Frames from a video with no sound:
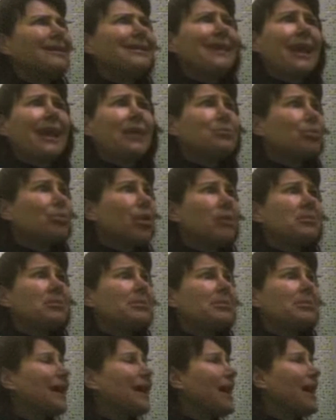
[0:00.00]
Yeah, and
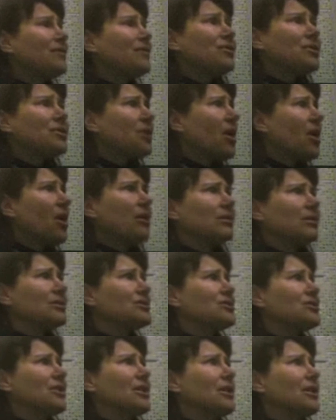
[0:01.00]
probably after college.
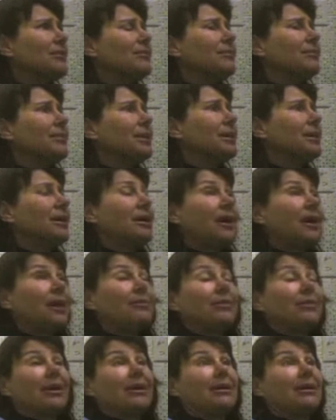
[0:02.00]

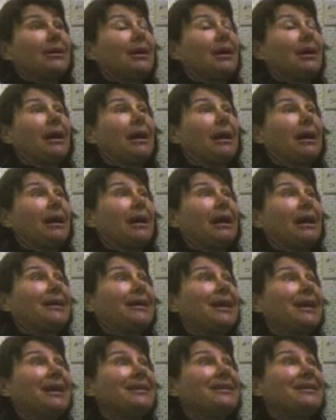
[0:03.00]
I
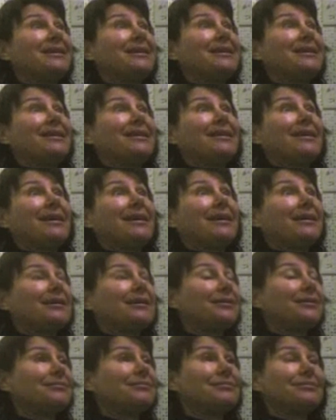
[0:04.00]
can't.
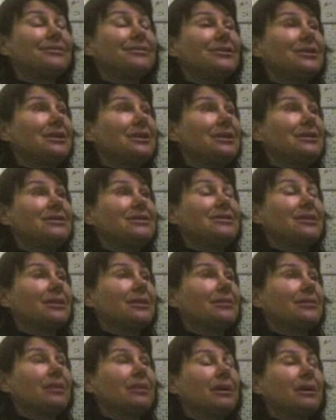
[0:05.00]
Geez,
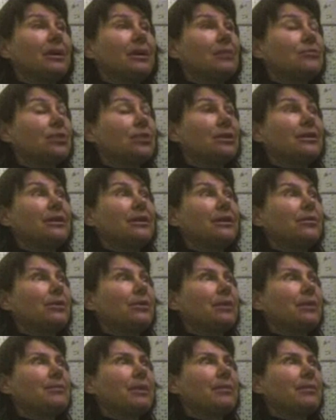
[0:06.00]
I'm trying to think when
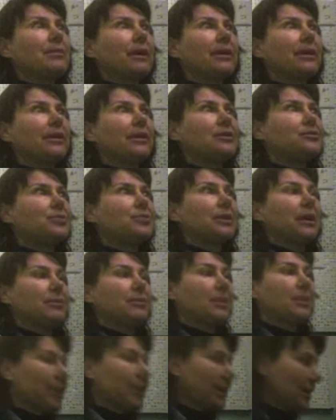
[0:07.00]
I met my husband. I
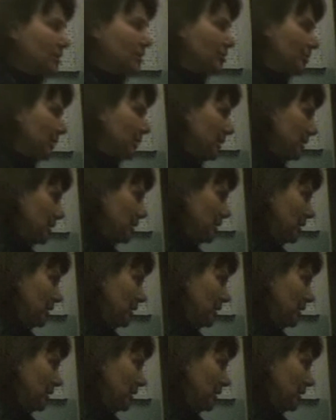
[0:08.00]
met my husband